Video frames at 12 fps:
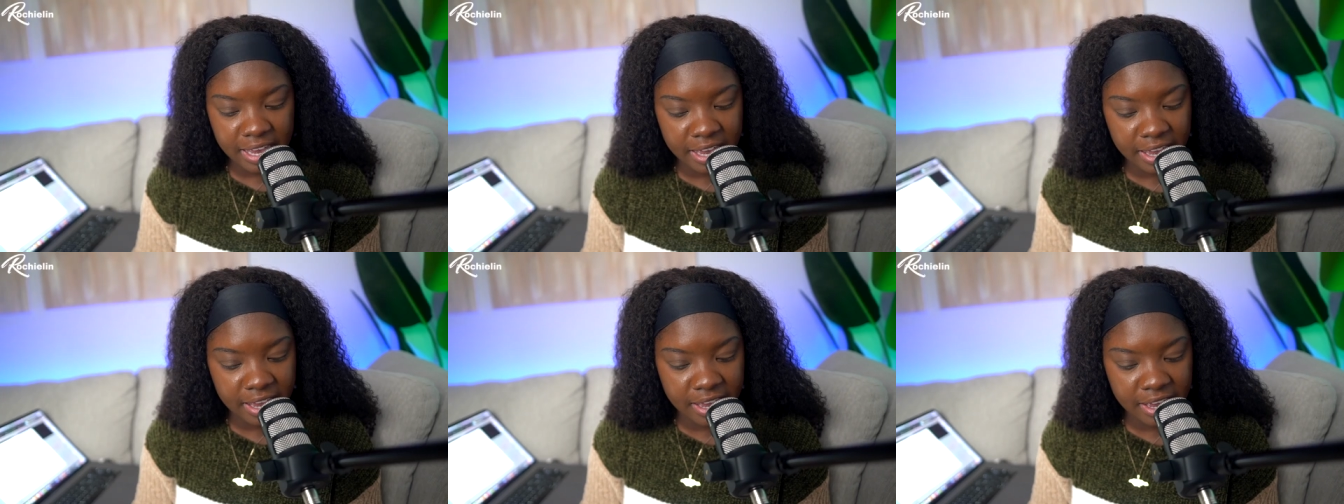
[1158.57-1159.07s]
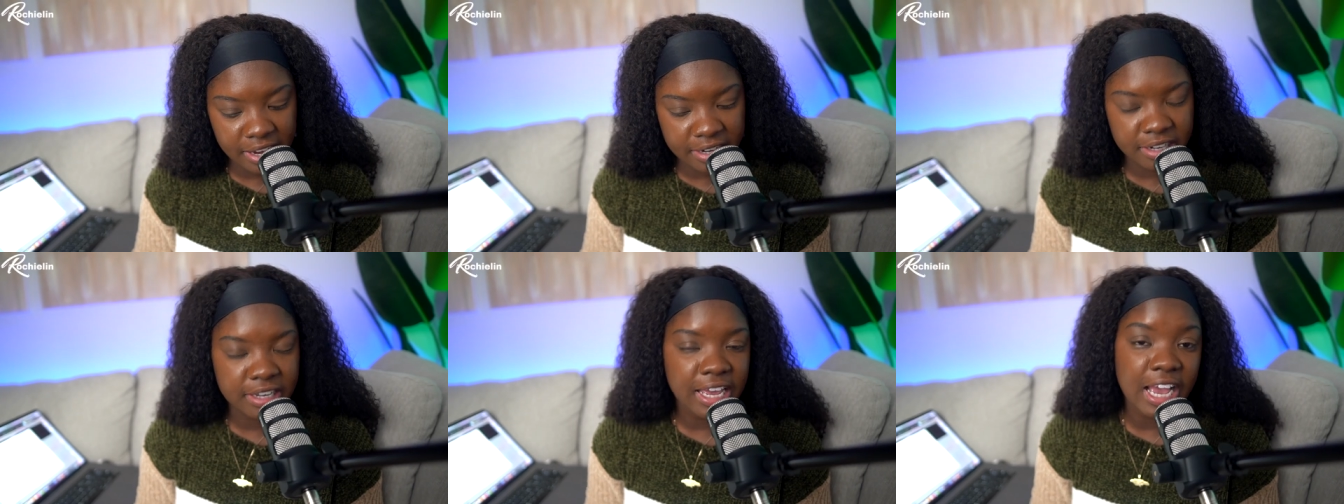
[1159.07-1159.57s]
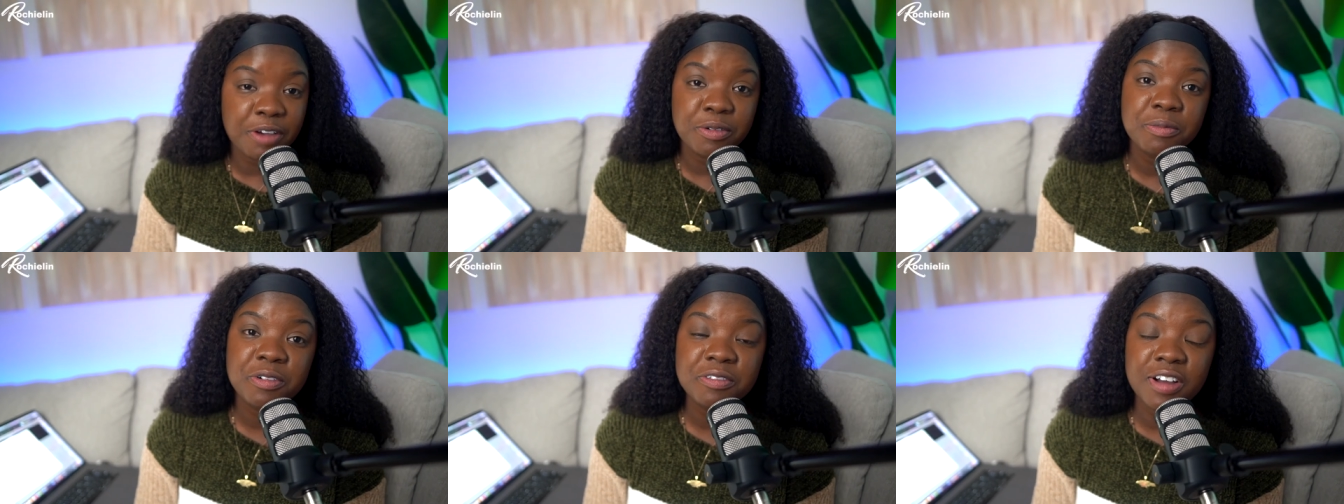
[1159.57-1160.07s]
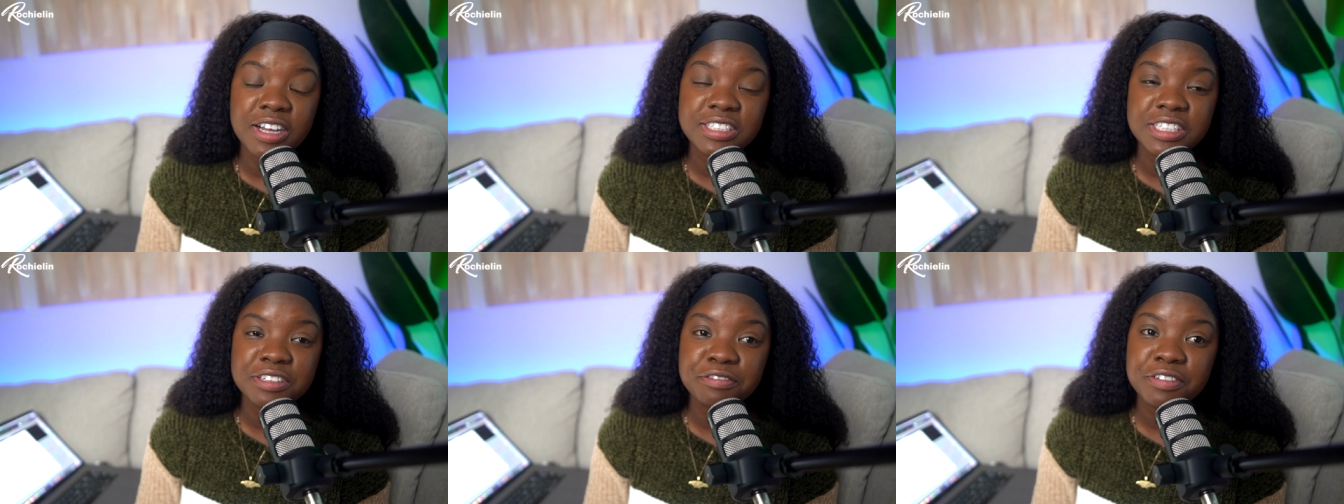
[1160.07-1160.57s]
And I will move on
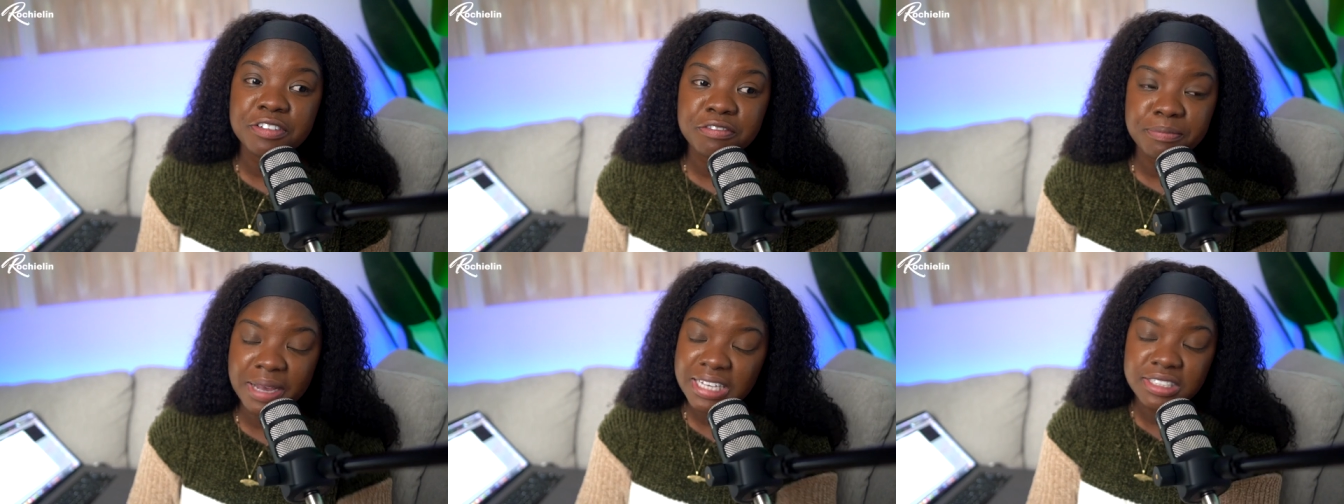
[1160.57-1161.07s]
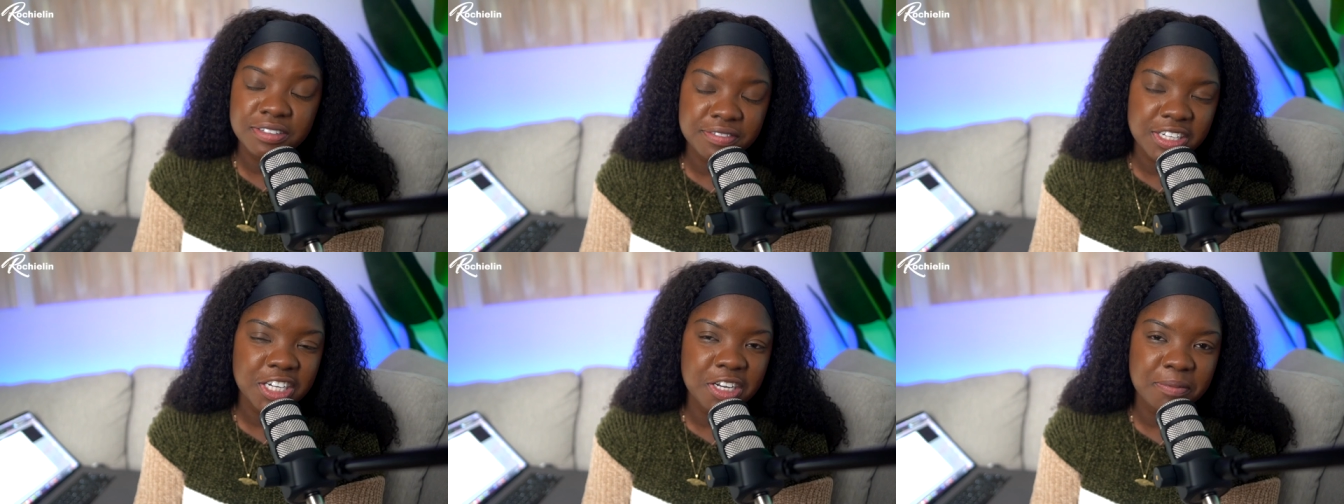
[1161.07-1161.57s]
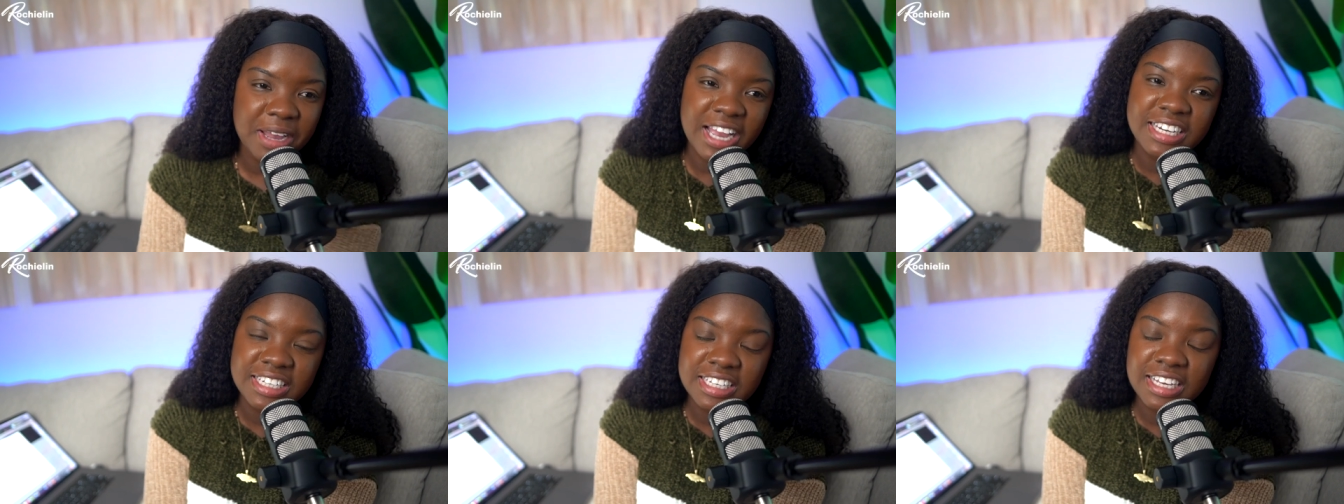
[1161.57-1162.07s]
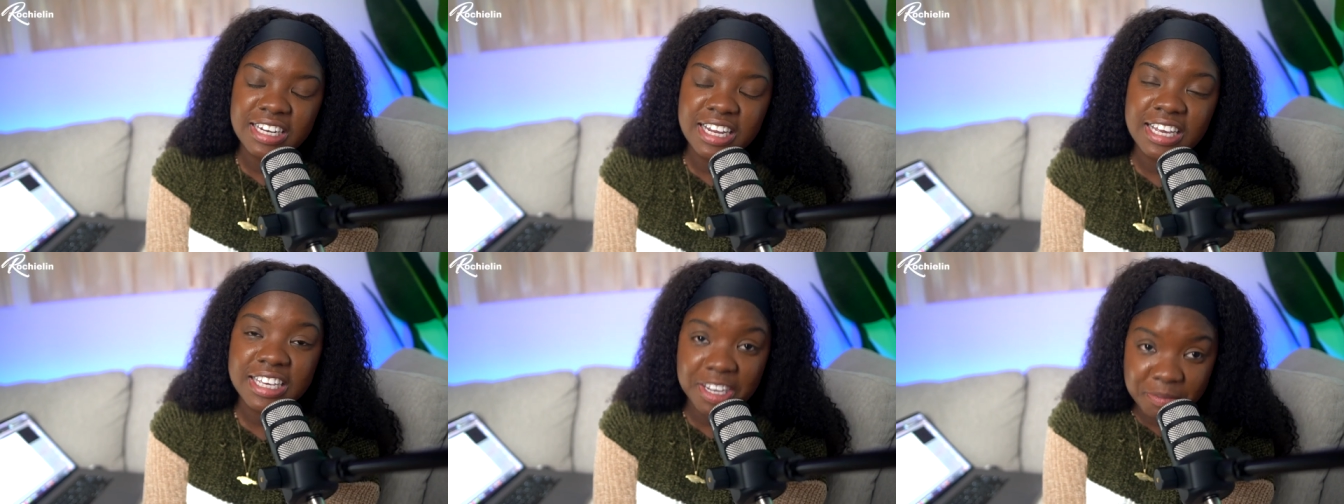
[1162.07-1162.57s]
to the fifth passive income idea
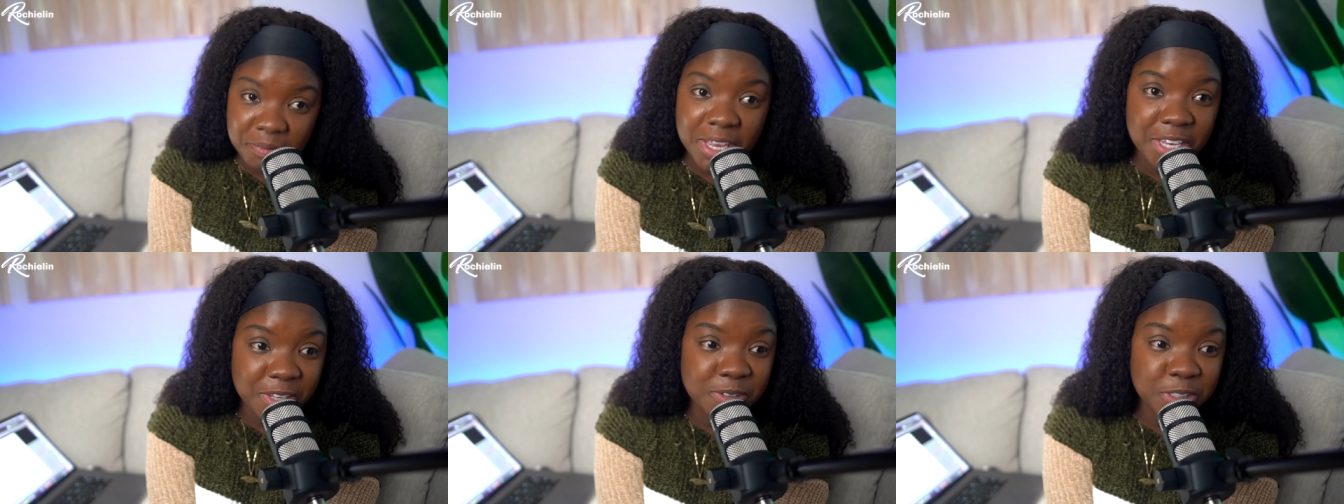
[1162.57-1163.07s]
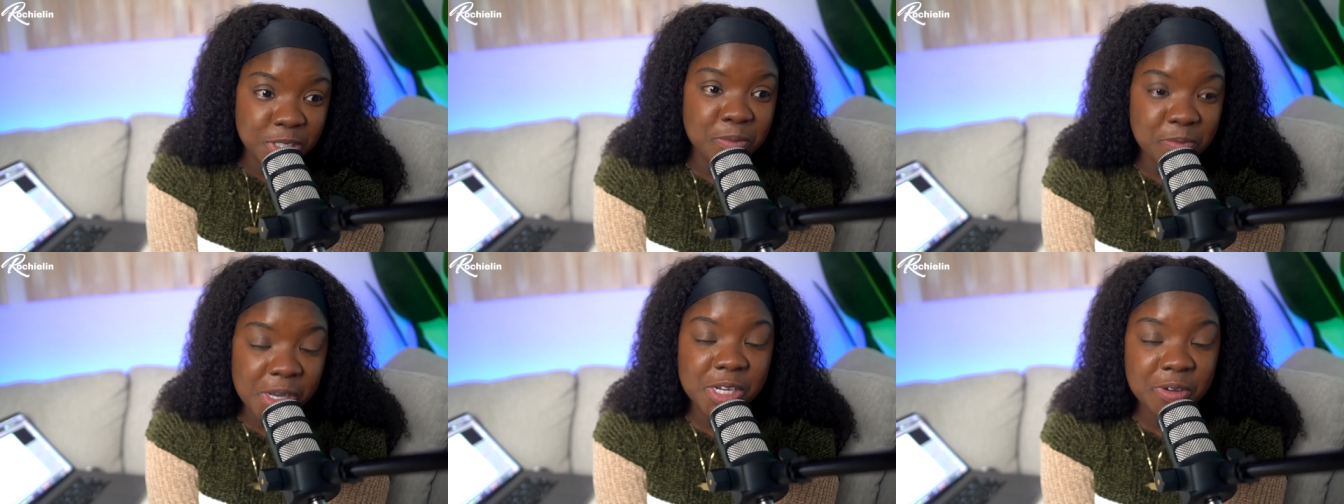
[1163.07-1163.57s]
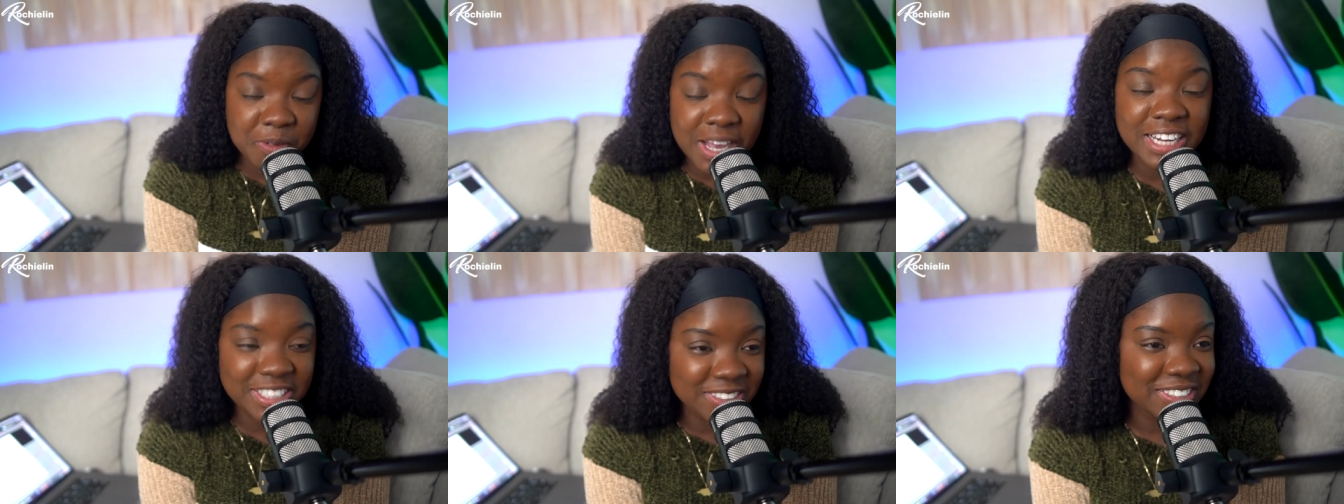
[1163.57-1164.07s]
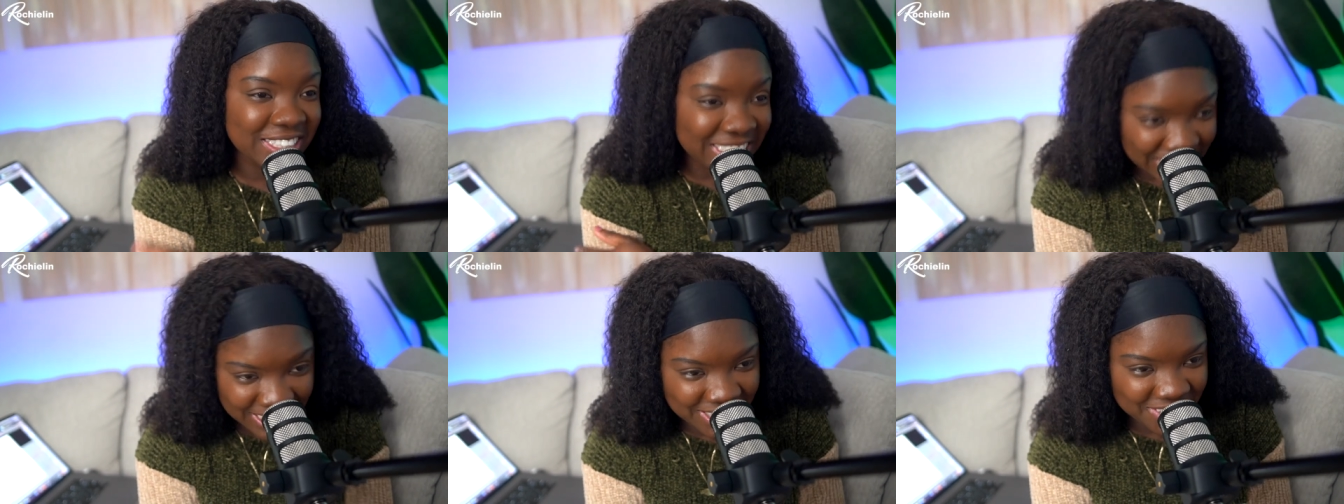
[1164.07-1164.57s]
that can make you some money while you
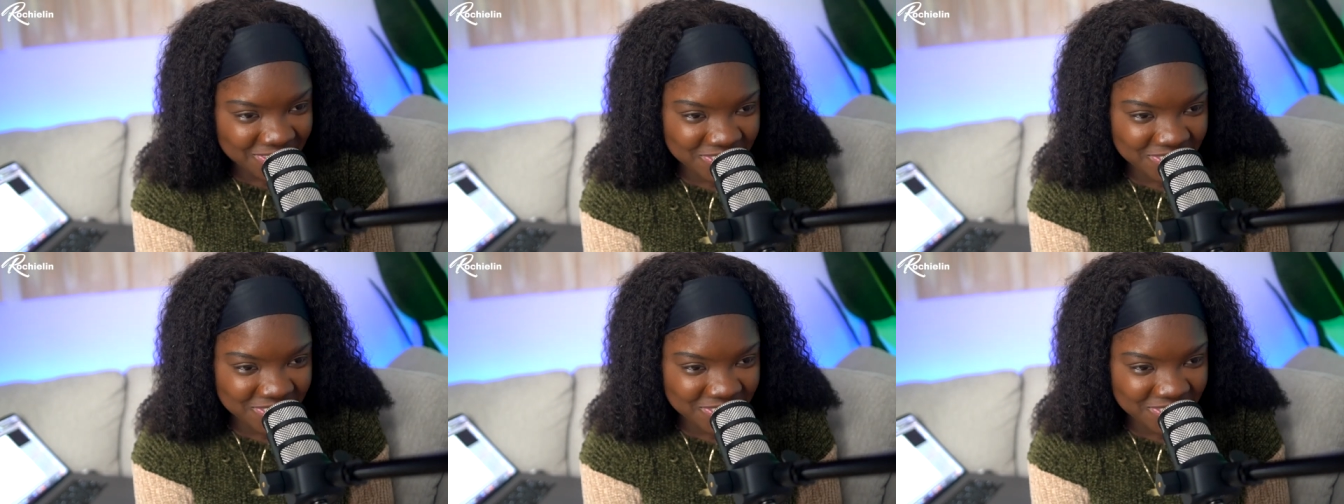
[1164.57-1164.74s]
sleep.